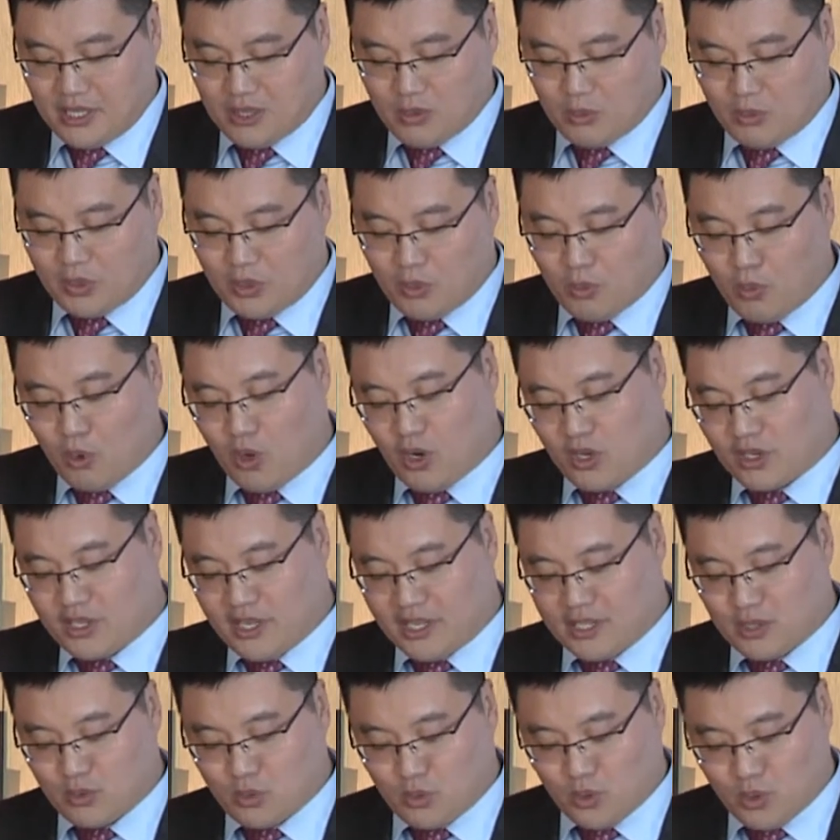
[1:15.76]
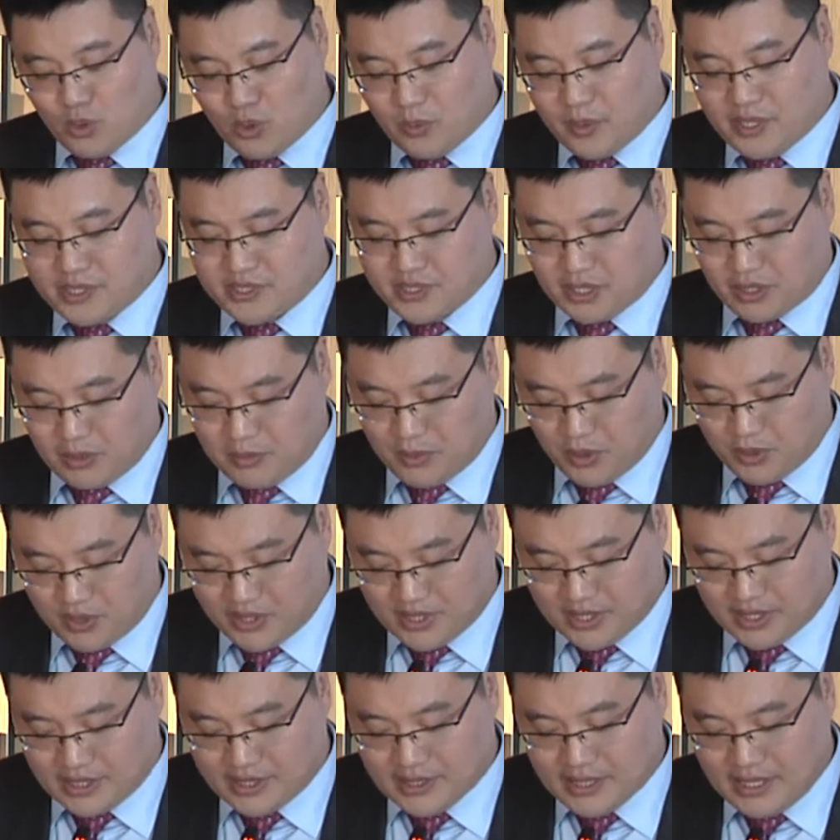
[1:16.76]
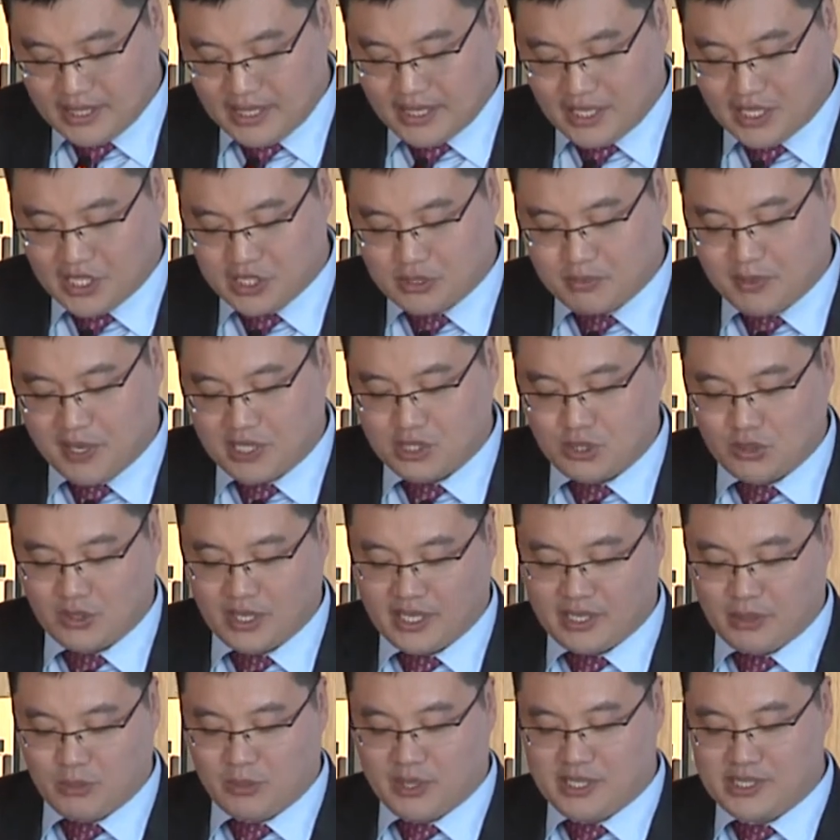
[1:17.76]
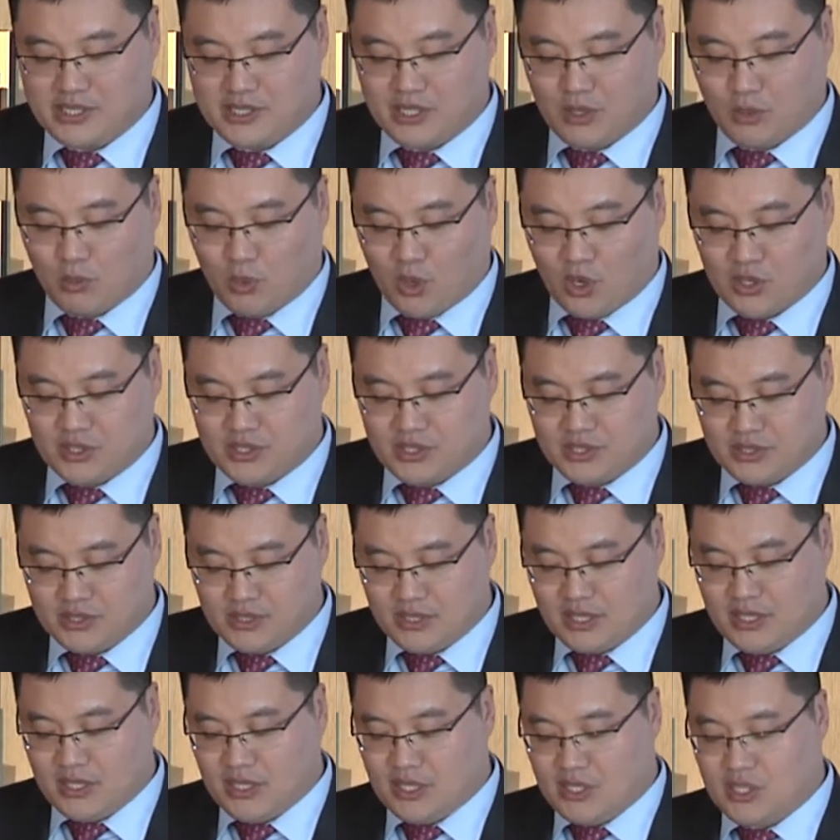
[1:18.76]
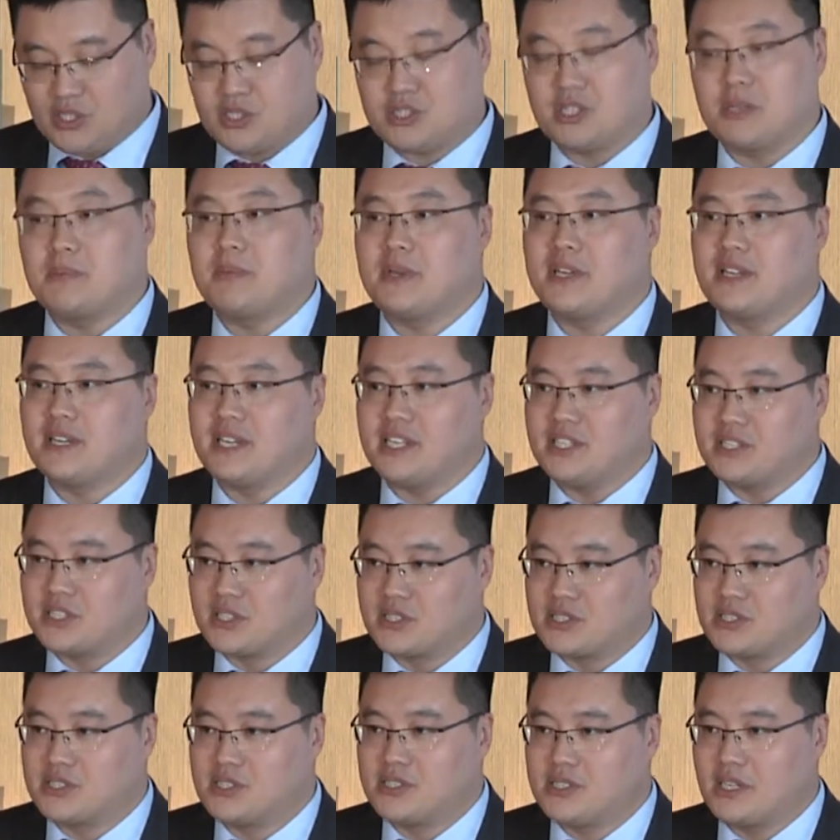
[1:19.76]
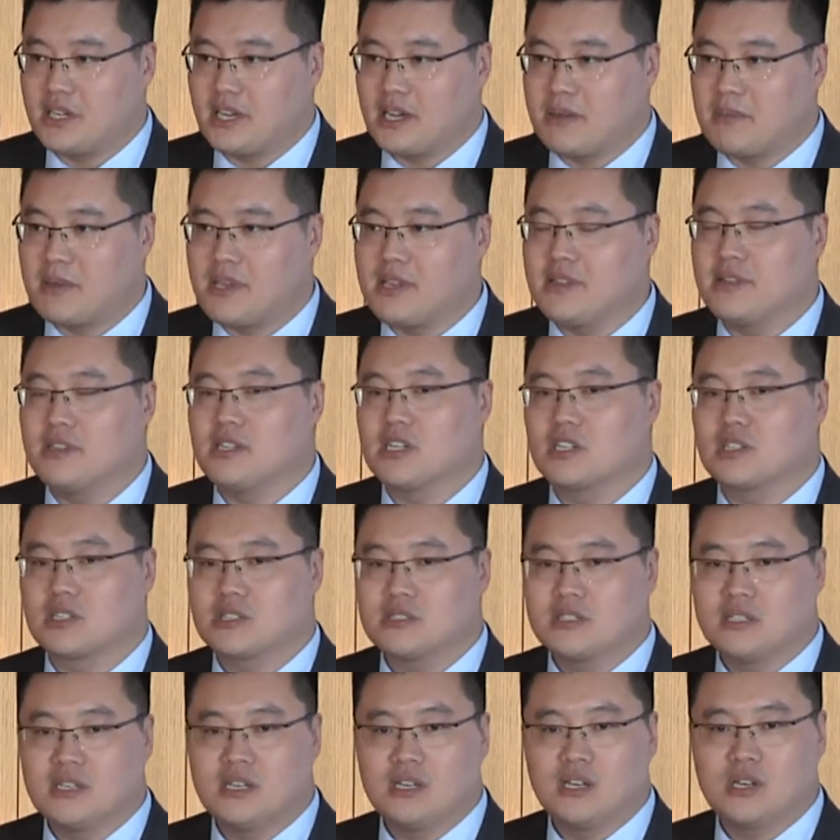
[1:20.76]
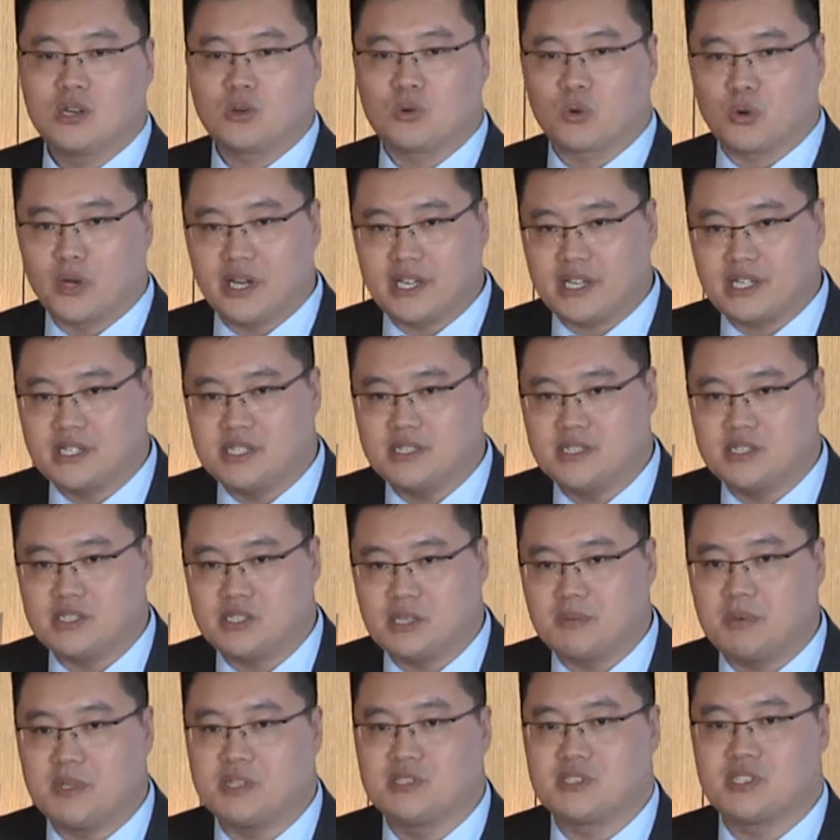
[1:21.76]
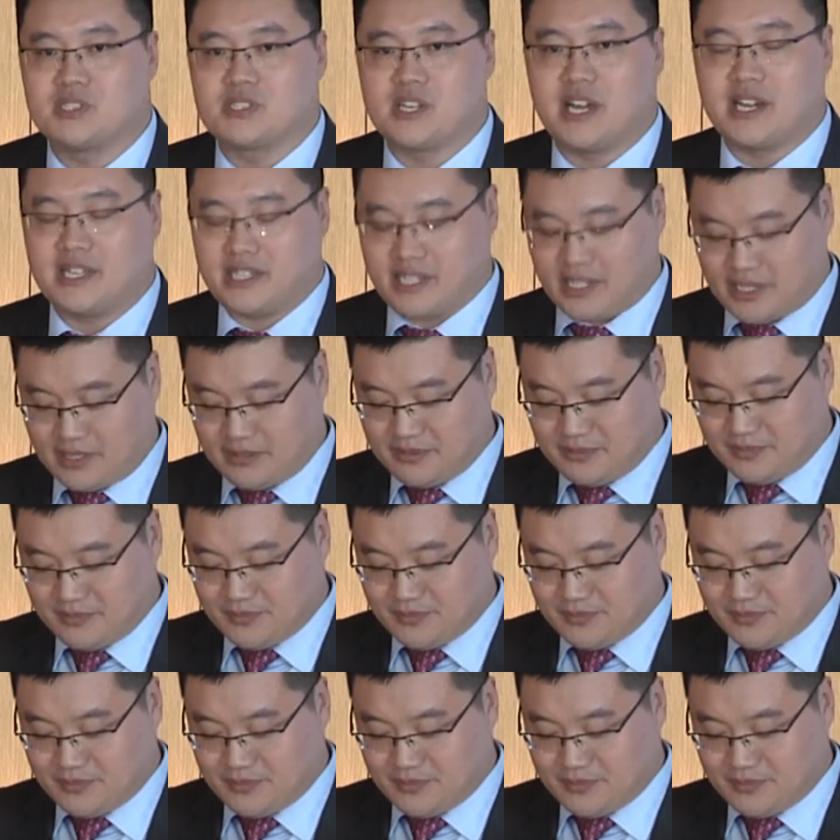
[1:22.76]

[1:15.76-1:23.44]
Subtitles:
We work and grow with the community, especially with the world's shipping leaders, I mean the Greek shipping society.